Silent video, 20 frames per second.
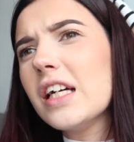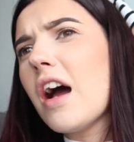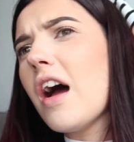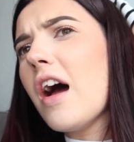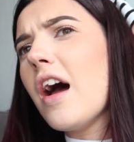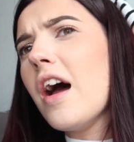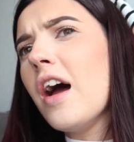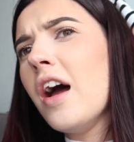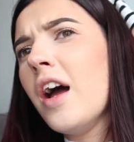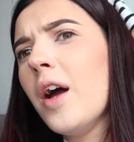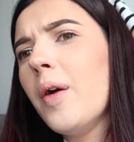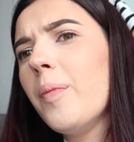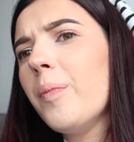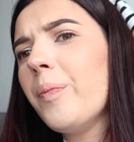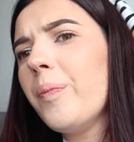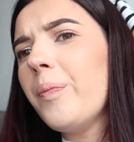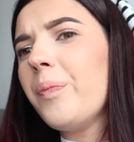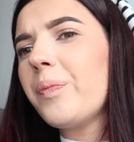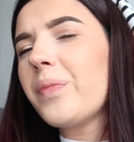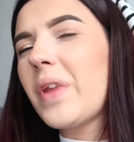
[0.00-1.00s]
I
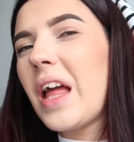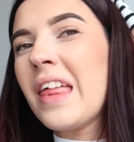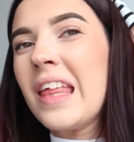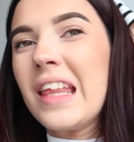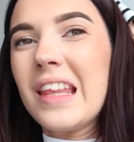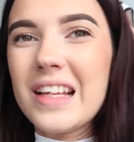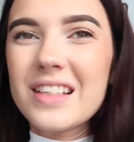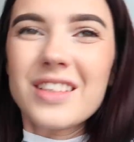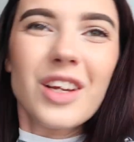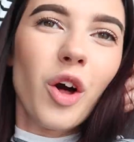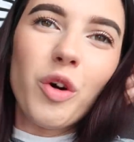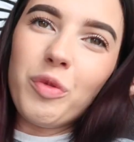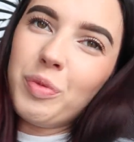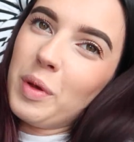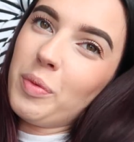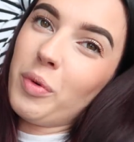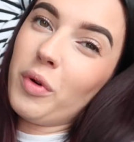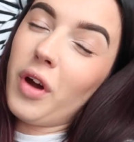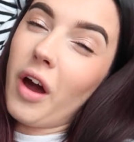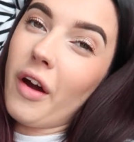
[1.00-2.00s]
think there's a lot of
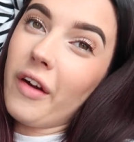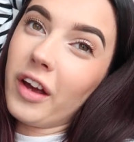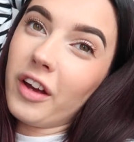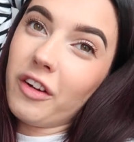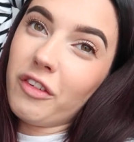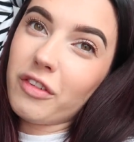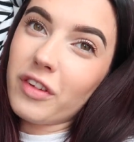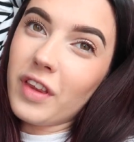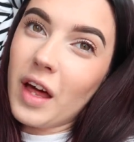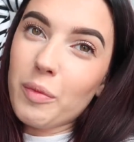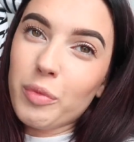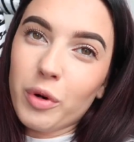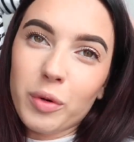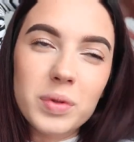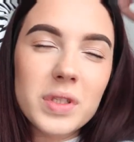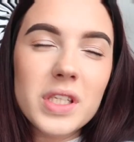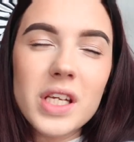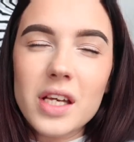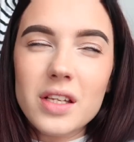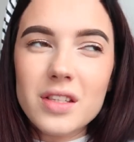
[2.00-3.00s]
people going for that
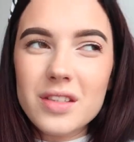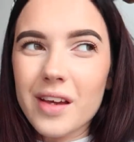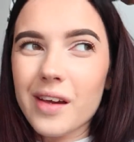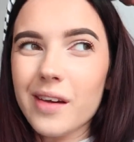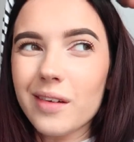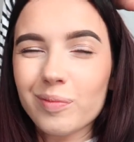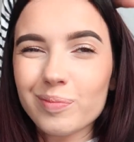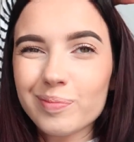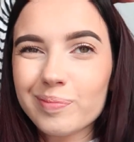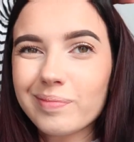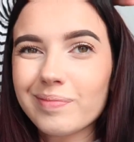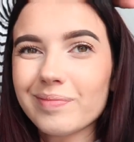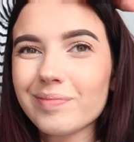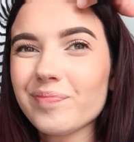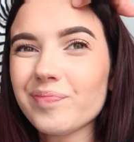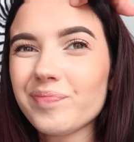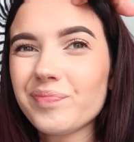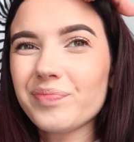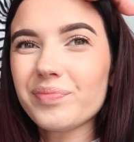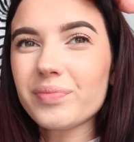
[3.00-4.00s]
property, so
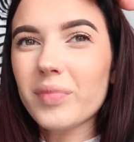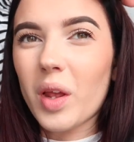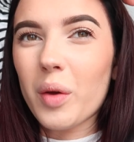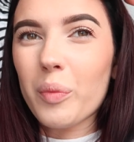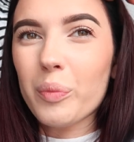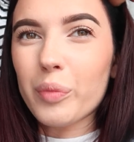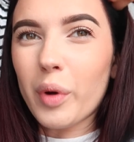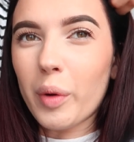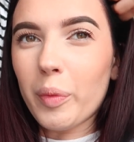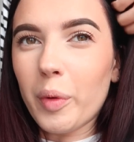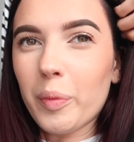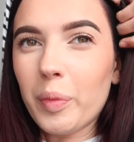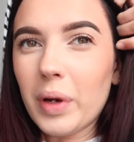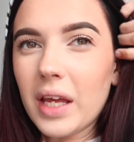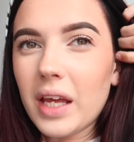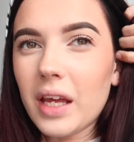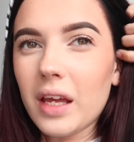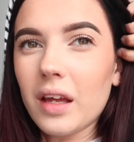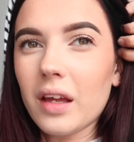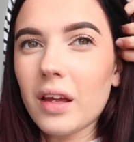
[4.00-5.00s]

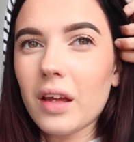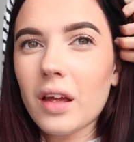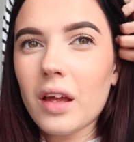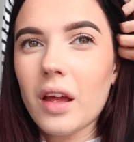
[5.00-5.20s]
probably